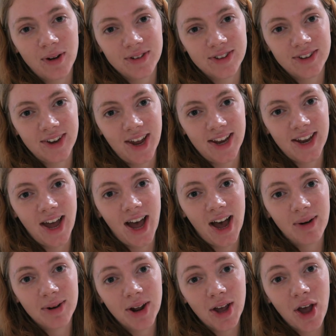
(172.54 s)
Boxing Day
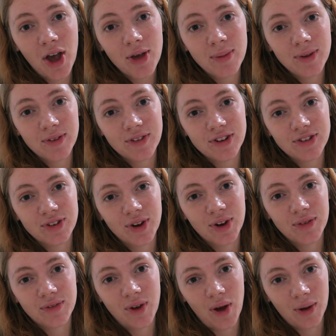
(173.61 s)
now and I hope you've
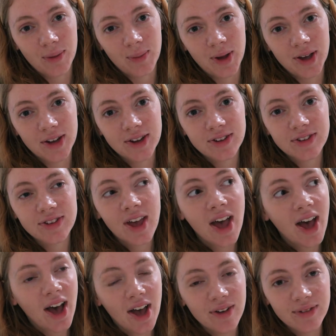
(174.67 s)
enjoyed Vlogmas.
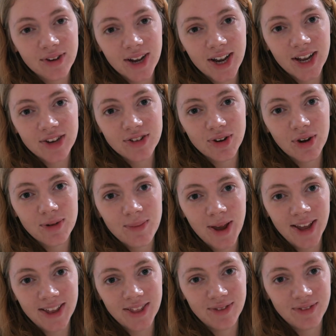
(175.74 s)
I really enjoyed
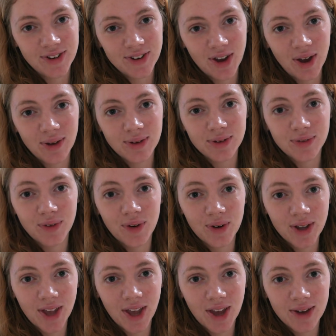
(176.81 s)
making the videos for
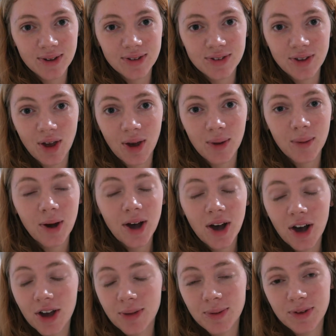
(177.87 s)
you so
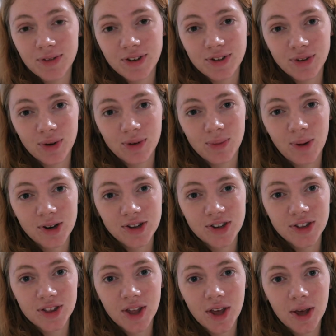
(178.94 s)
hope you've enjoyed
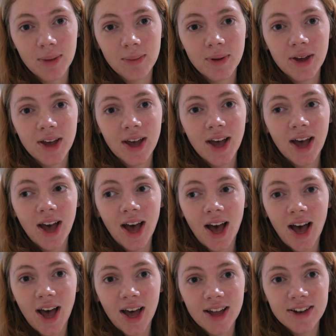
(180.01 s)
watching them
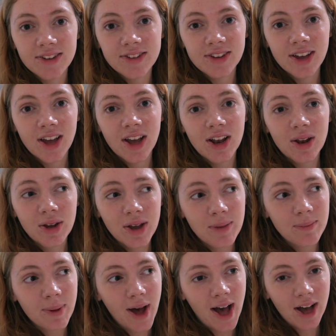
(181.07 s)
and
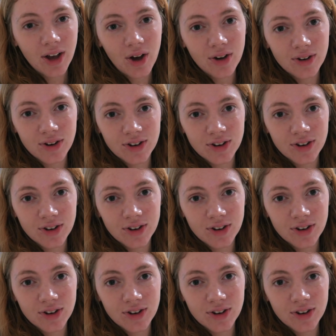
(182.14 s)
looking back on